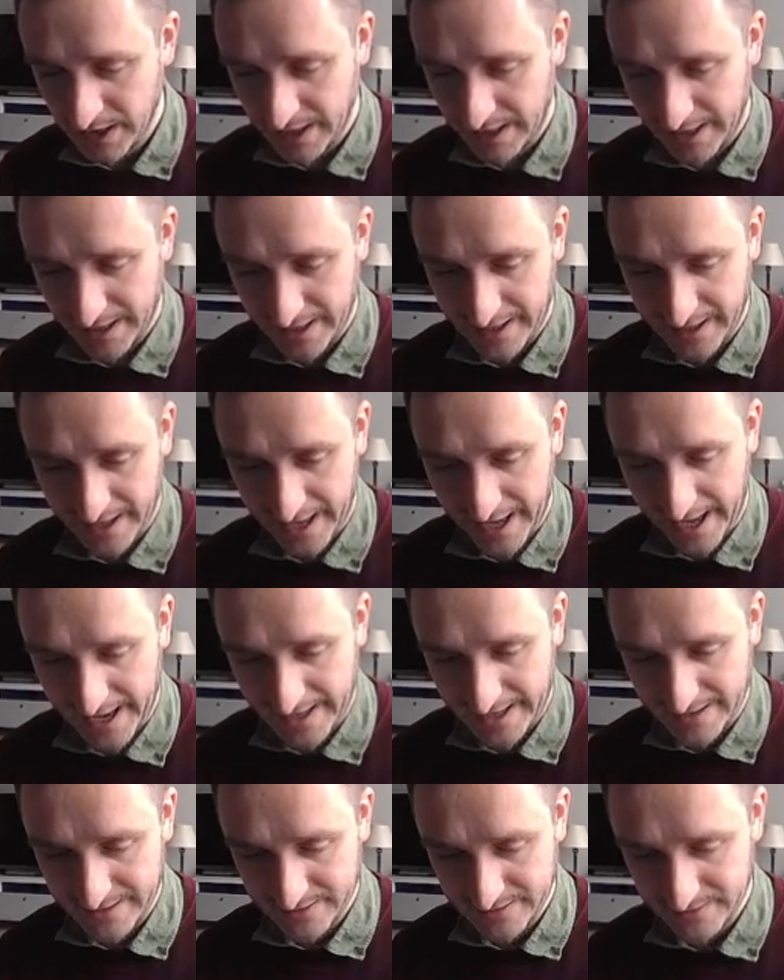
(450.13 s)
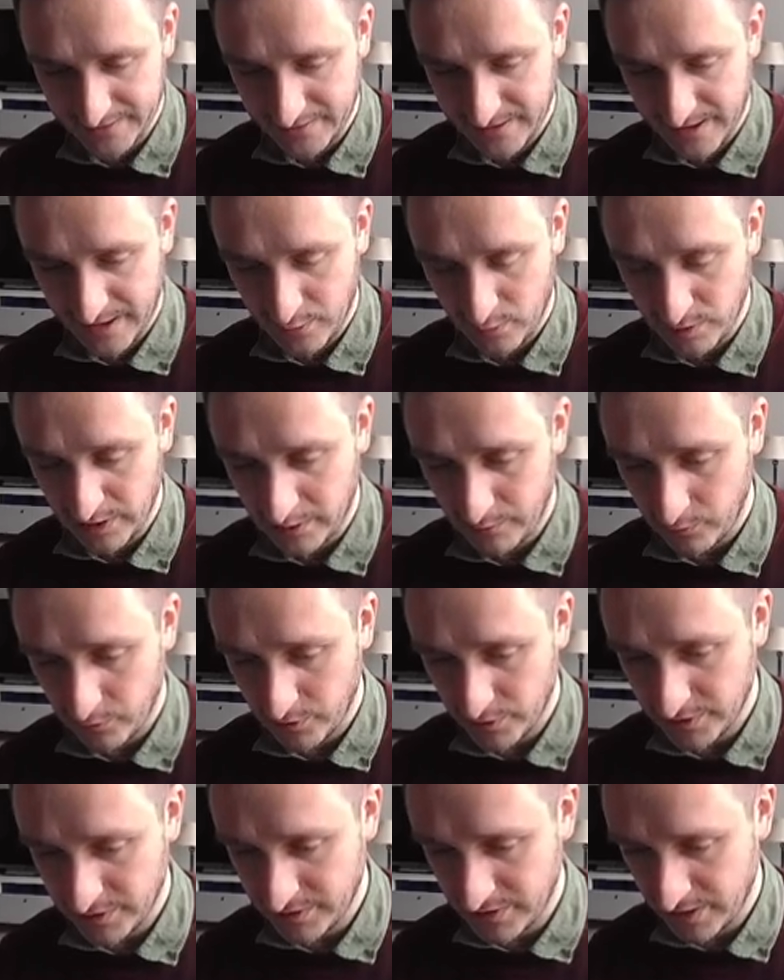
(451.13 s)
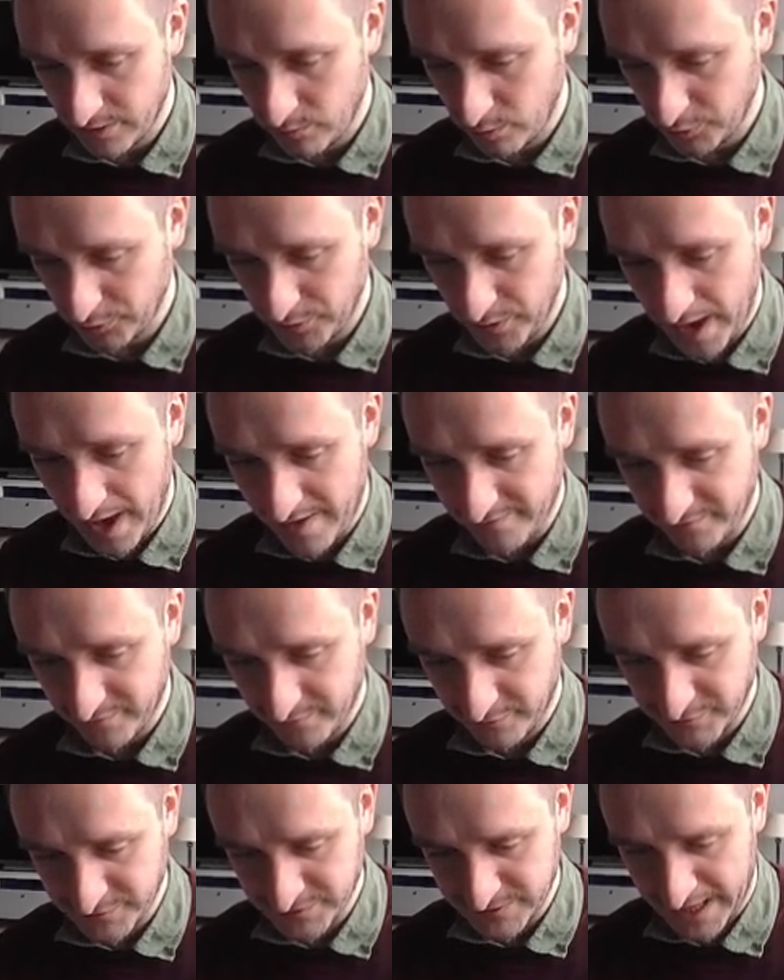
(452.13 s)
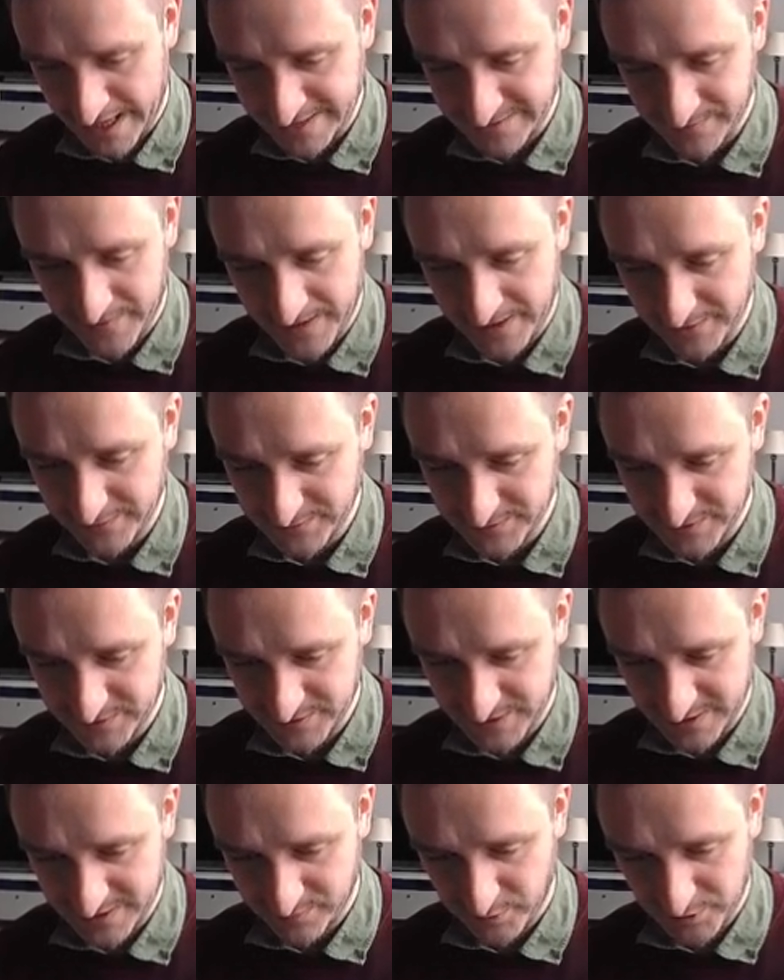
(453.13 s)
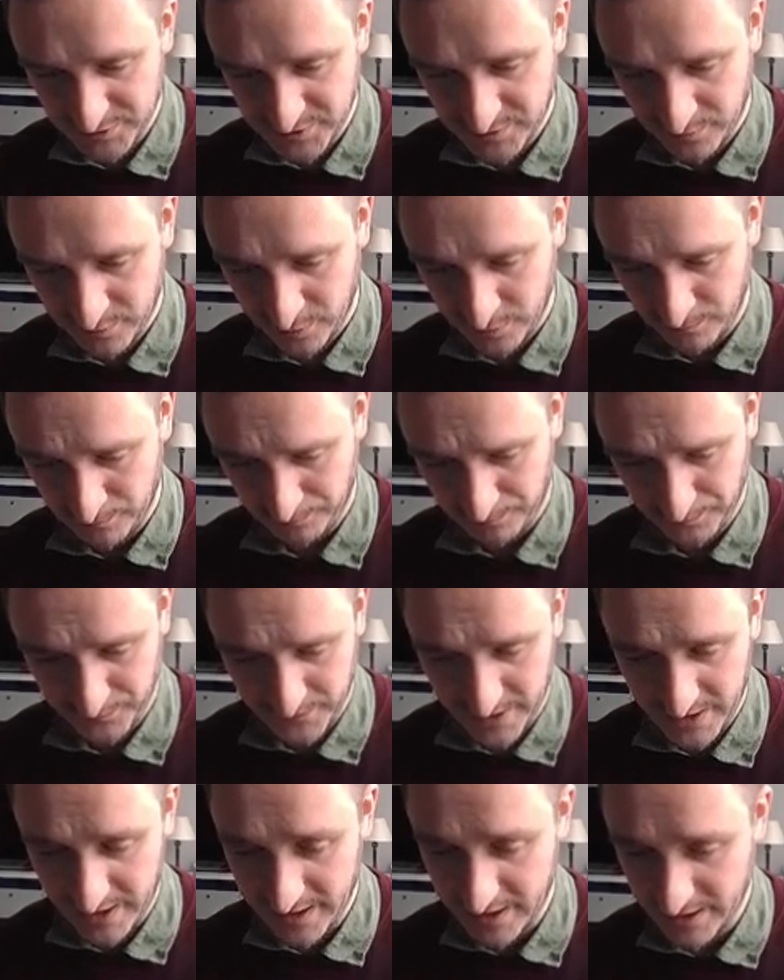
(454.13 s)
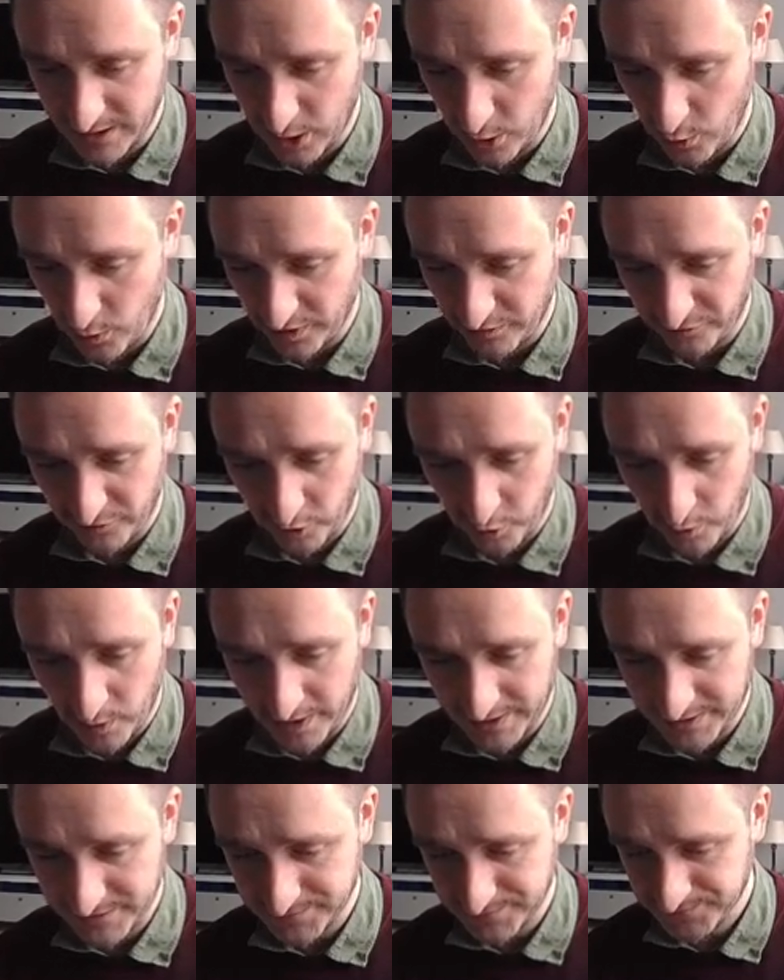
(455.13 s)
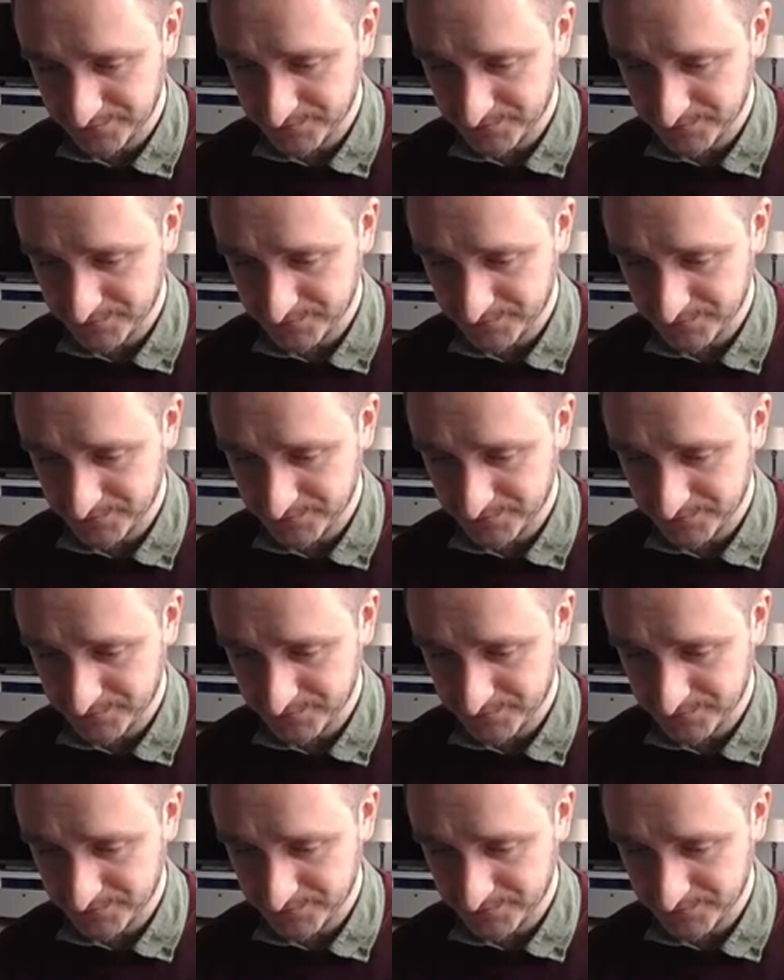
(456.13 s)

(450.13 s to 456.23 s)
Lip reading: and they want to have, of course, as many users as possible going forward.